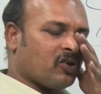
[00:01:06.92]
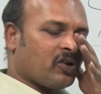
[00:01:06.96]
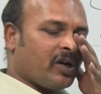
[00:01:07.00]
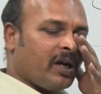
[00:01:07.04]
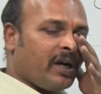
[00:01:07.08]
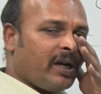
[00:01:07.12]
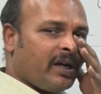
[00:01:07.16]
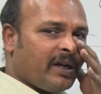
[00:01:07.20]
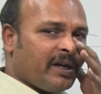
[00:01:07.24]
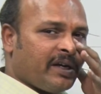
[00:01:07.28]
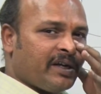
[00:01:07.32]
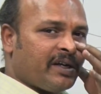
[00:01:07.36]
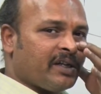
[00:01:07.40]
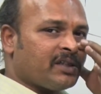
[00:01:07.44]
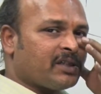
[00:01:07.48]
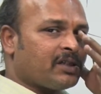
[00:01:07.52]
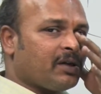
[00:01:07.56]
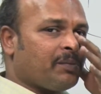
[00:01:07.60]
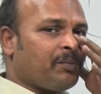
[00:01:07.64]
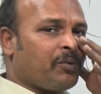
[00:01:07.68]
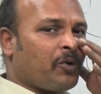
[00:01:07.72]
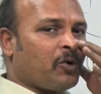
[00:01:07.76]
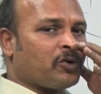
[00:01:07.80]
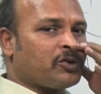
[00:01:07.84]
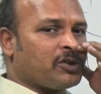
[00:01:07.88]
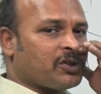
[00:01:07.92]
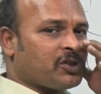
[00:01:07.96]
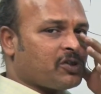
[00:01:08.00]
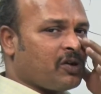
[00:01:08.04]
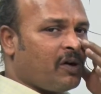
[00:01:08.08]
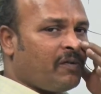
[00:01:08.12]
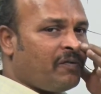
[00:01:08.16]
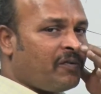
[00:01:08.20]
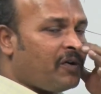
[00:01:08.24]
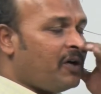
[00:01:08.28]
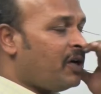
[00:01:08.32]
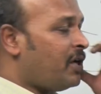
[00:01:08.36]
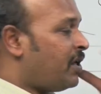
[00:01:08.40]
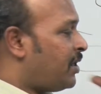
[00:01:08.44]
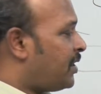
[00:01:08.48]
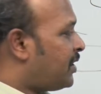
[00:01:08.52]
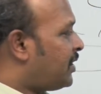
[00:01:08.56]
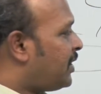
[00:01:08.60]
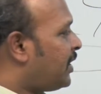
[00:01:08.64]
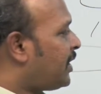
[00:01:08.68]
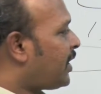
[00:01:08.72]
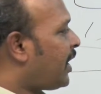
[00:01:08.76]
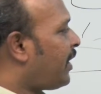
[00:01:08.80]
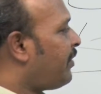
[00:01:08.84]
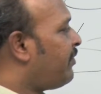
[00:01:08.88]
Okay, it is the process of
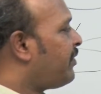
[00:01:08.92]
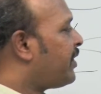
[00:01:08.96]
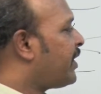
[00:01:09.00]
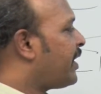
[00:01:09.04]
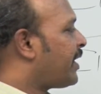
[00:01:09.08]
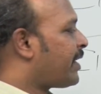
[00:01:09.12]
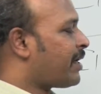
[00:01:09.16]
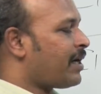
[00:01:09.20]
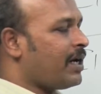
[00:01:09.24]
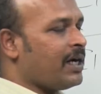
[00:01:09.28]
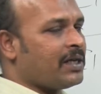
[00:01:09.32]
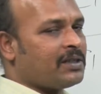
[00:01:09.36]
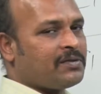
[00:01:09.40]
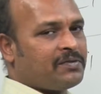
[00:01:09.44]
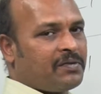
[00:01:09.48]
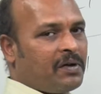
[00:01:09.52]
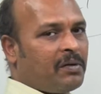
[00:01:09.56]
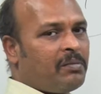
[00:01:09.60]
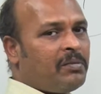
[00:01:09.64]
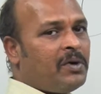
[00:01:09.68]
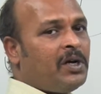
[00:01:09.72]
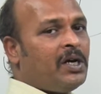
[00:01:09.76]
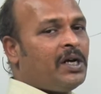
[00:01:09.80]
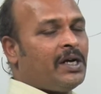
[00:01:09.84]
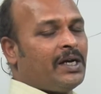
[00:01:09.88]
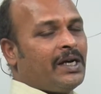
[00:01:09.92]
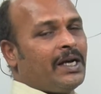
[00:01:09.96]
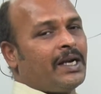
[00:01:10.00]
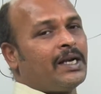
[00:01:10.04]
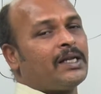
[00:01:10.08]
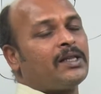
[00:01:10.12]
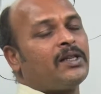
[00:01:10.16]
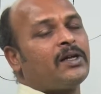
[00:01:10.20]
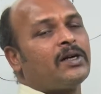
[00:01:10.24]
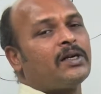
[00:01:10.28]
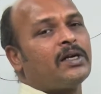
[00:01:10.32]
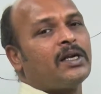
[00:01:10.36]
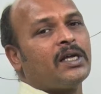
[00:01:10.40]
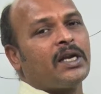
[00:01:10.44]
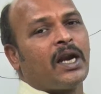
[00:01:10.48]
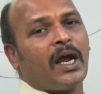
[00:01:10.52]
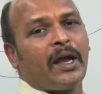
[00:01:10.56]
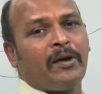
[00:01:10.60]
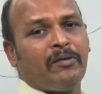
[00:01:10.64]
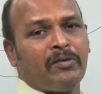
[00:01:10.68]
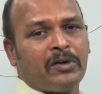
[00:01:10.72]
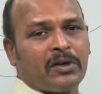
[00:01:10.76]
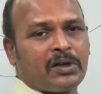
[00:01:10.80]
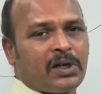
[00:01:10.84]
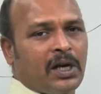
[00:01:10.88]
deriving a class from another
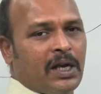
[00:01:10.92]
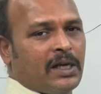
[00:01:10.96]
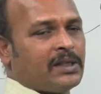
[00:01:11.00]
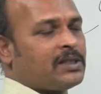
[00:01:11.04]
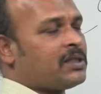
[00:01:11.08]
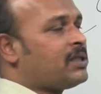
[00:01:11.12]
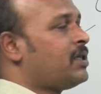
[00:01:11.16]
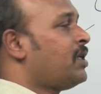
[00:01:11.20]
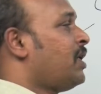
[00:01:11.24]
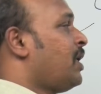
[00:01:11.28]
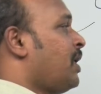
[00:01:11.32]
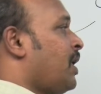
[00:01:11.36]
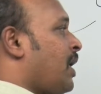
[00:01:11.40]
derived class.